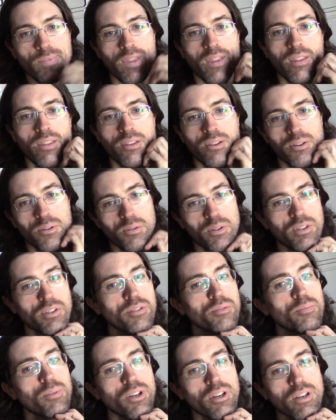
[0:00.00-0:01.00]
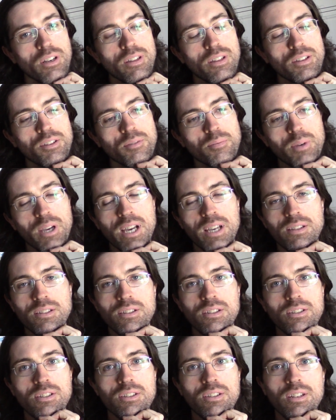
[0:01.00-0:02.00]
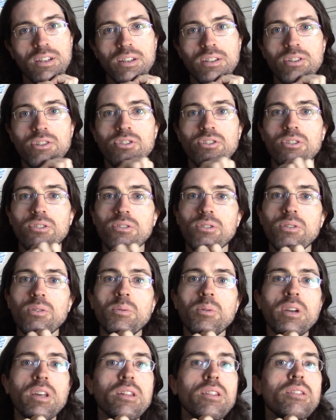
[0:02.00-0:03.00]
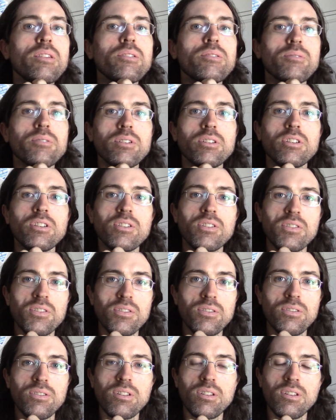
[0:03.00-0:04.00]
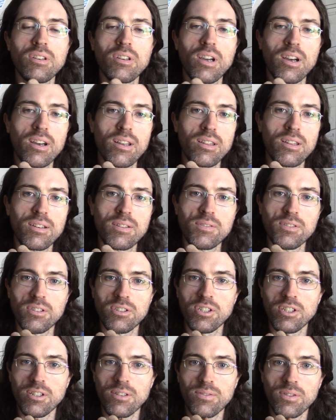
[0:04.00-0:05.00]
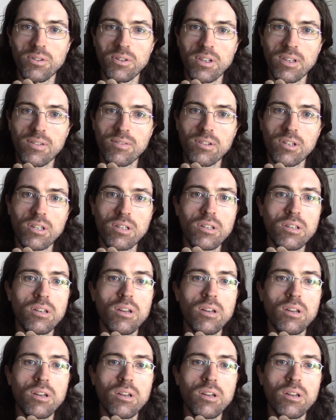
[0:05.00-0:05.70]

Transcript: There was part of this passage that I struggled with, which is God loves a cheerful giver,